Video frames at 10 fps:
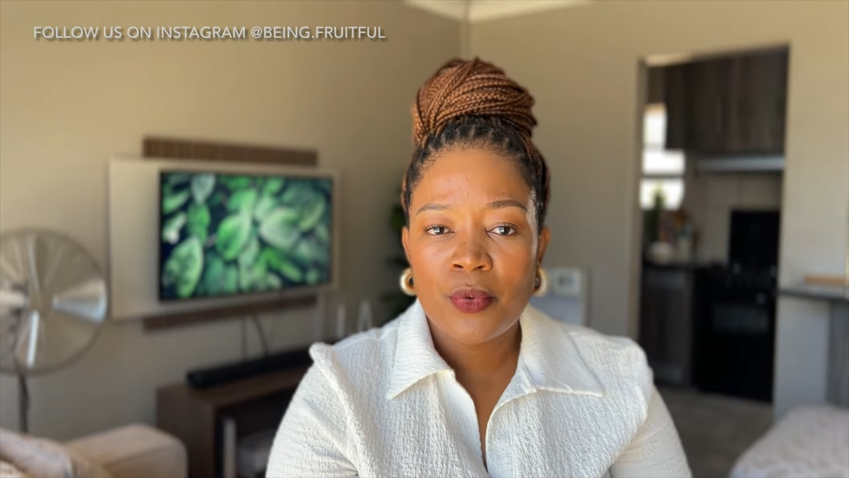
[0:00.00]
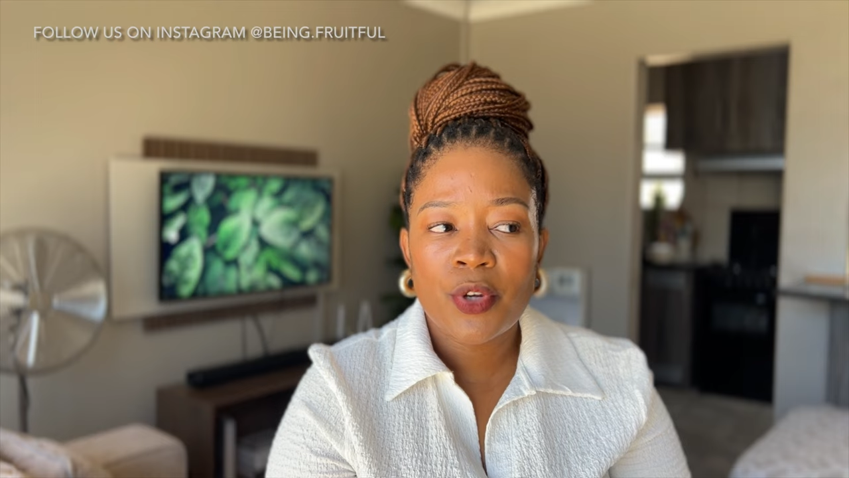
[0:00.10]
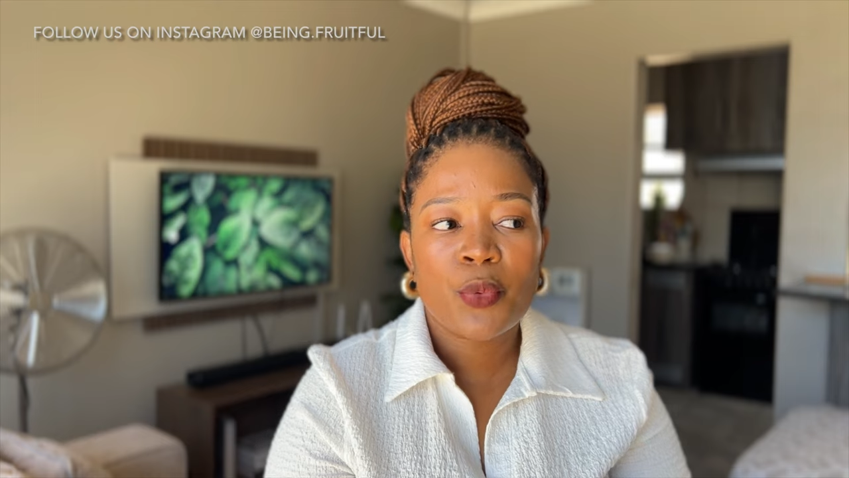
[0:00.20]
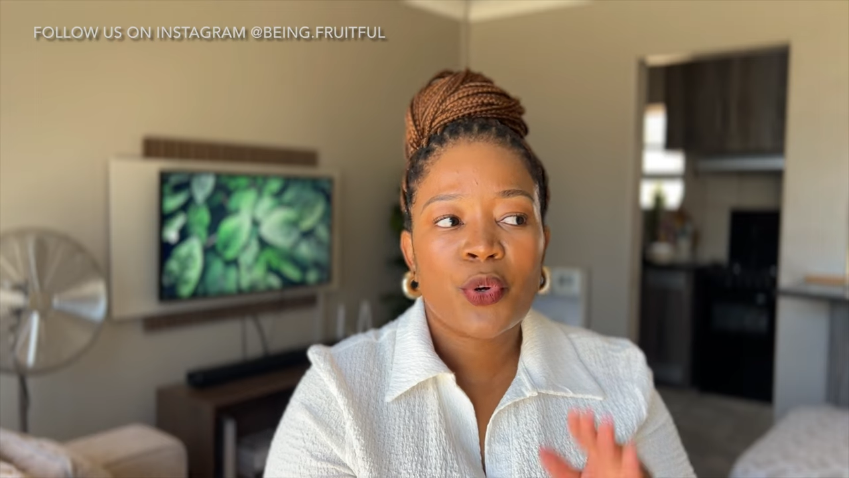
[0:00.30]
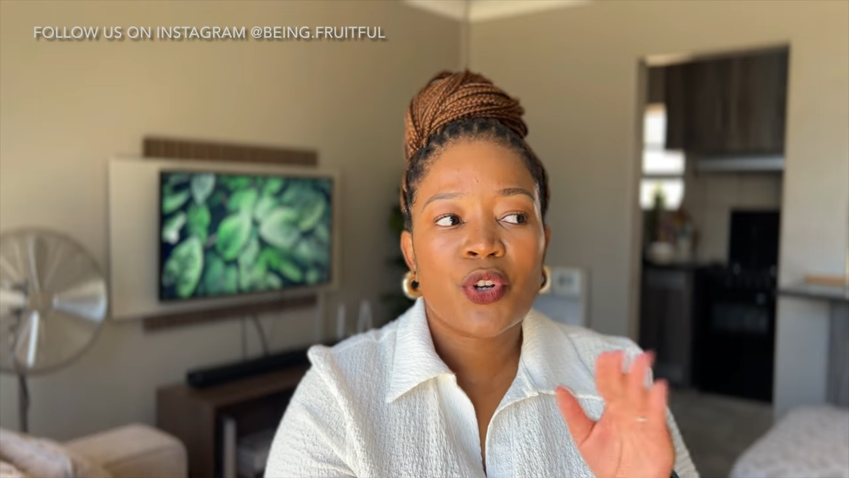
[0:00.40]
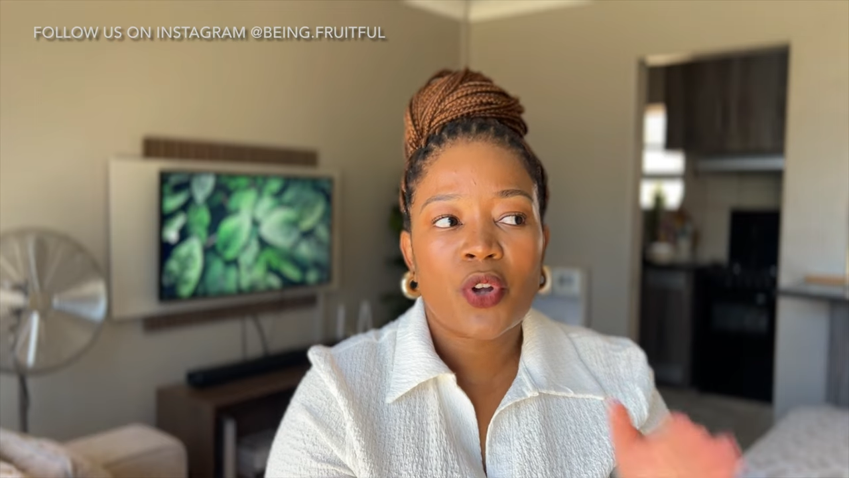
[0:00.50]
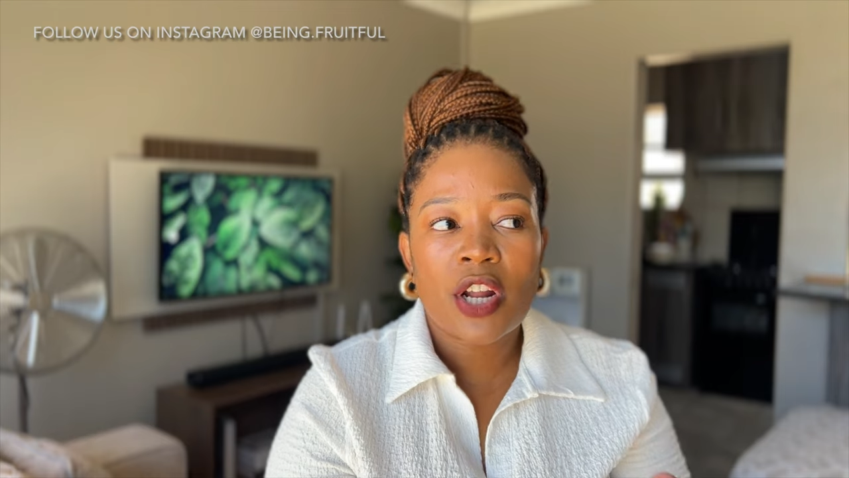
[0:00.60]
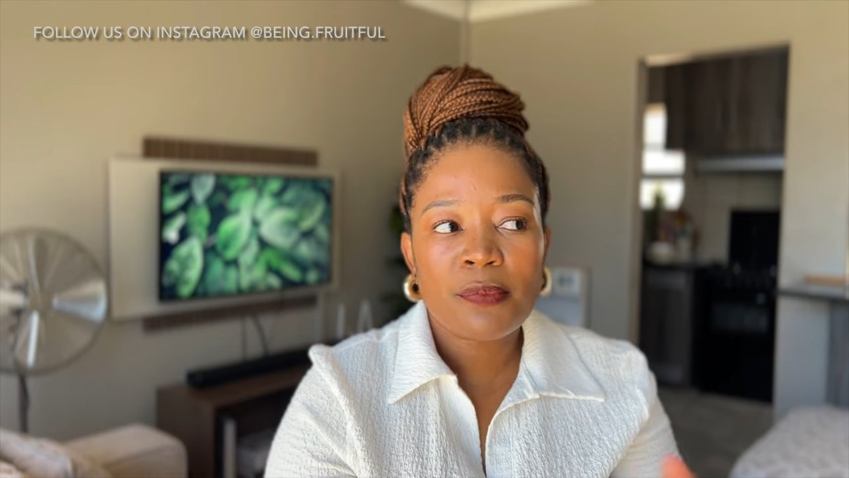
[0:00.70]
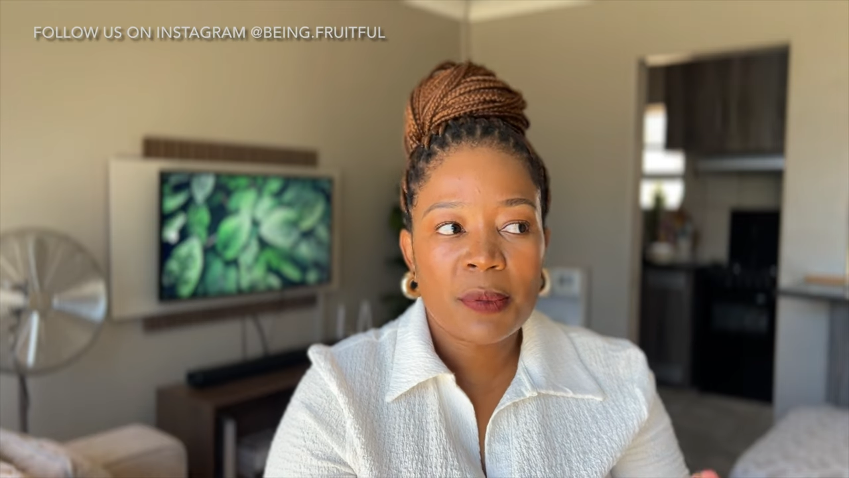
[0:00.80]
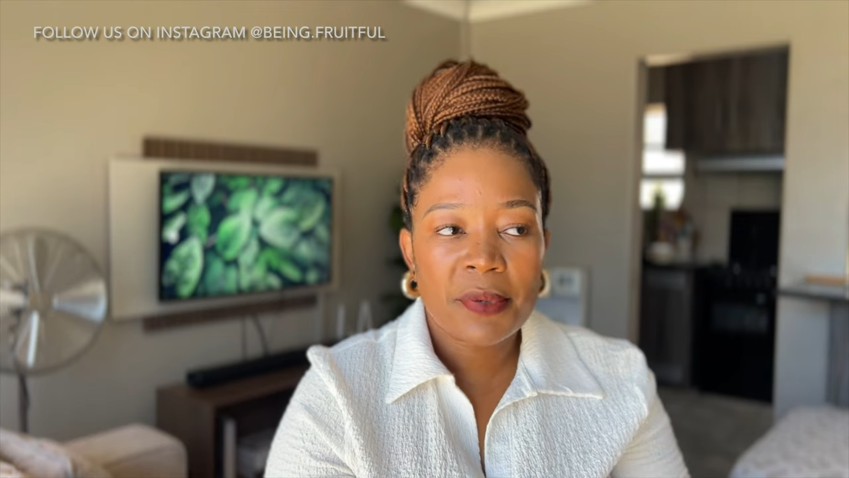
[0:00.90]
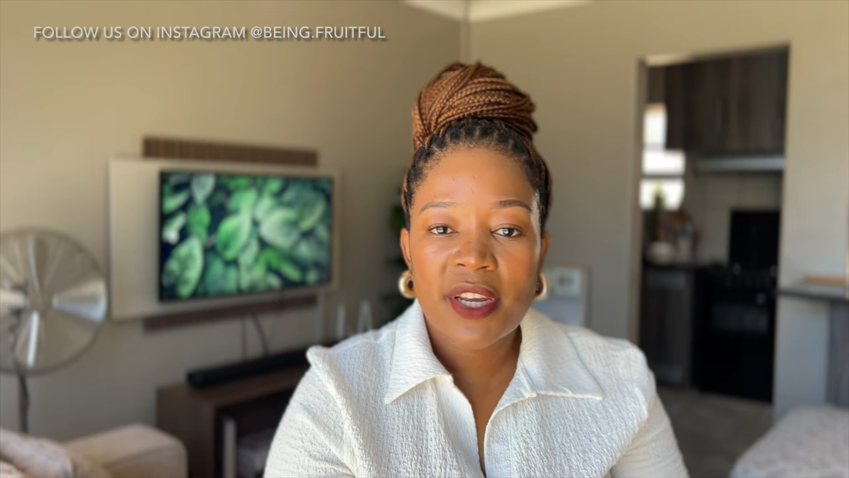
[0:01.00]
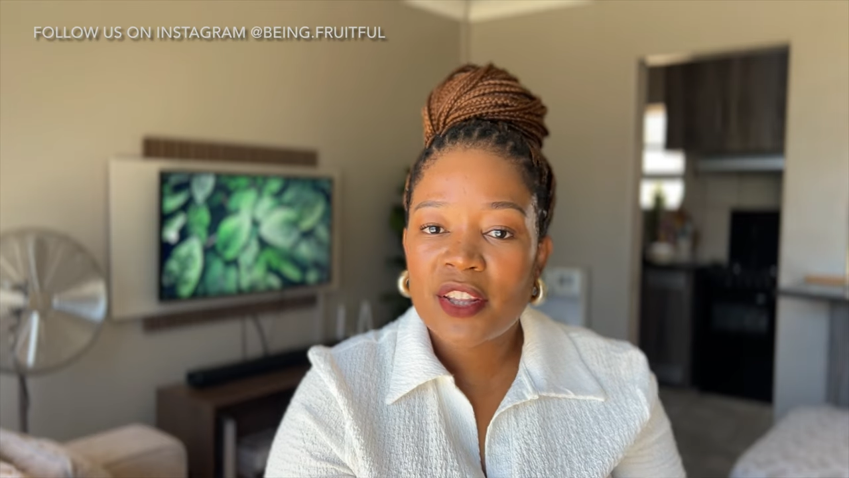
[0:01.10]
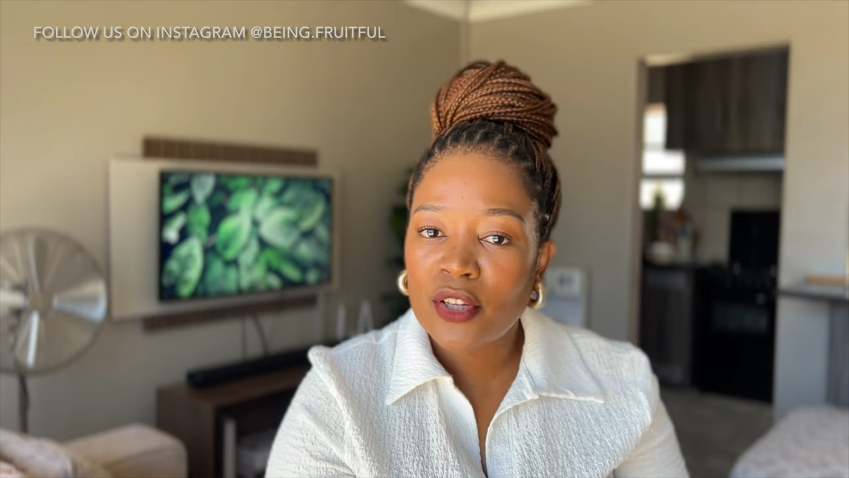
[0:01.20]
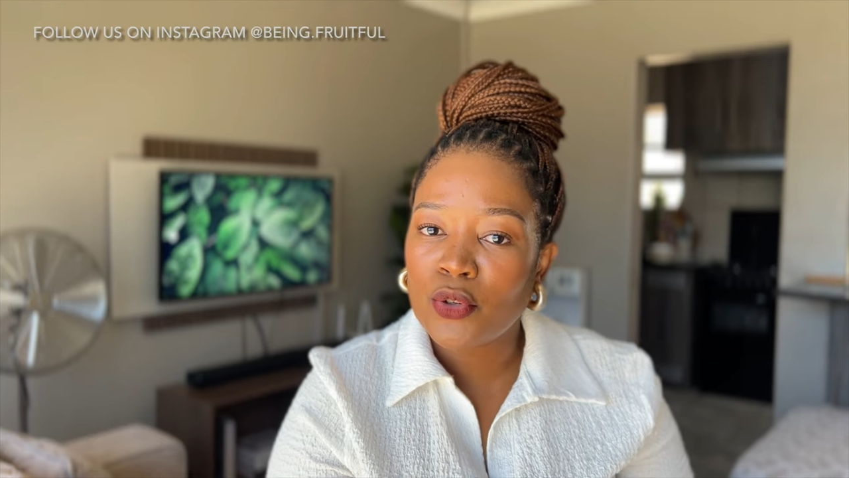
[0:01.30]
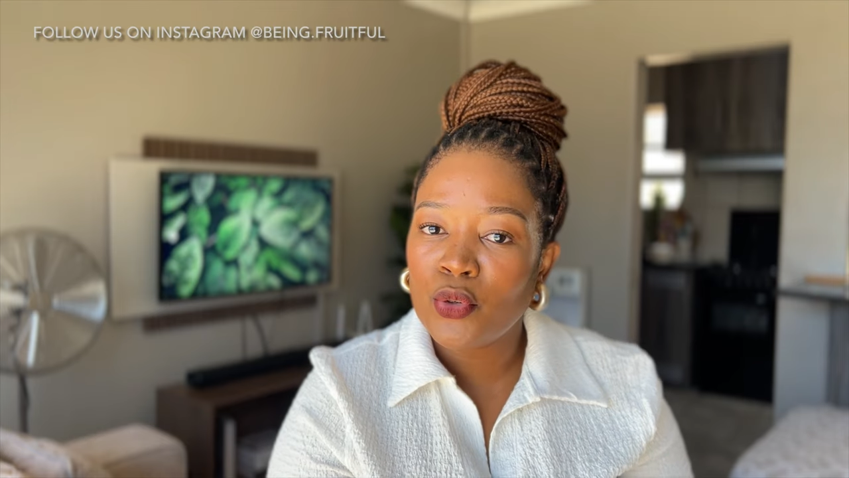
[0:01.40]
it would not be bigger
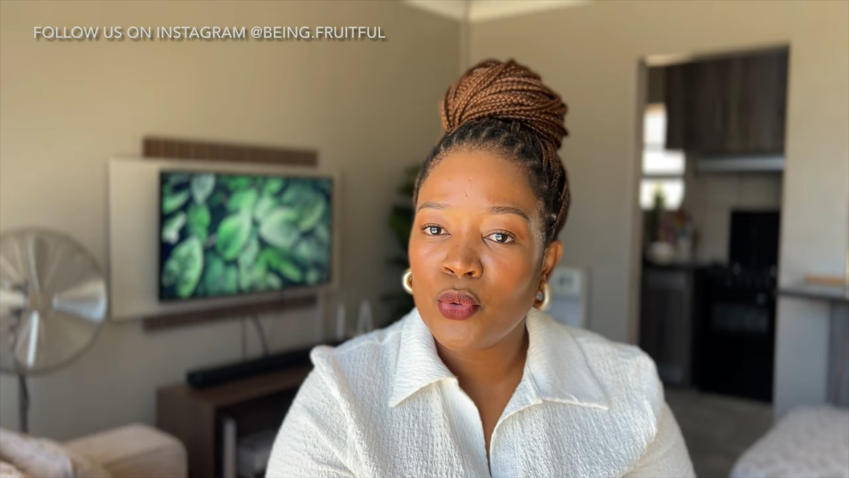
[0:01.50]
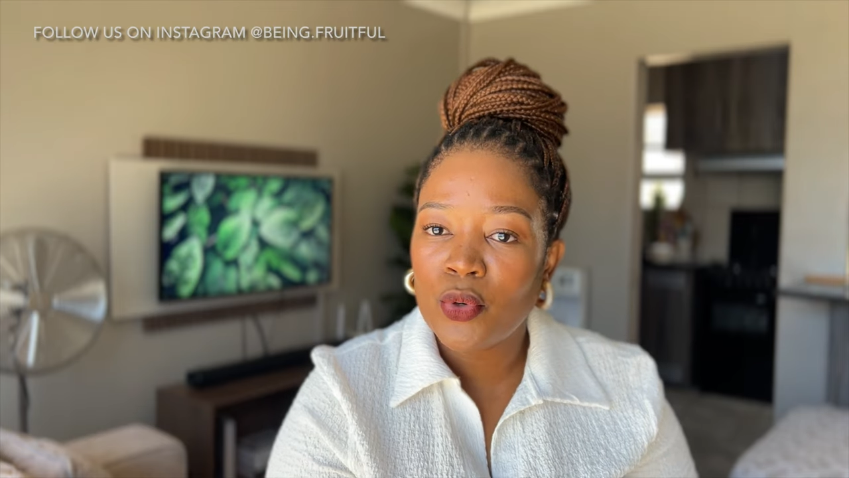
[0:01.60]
than you.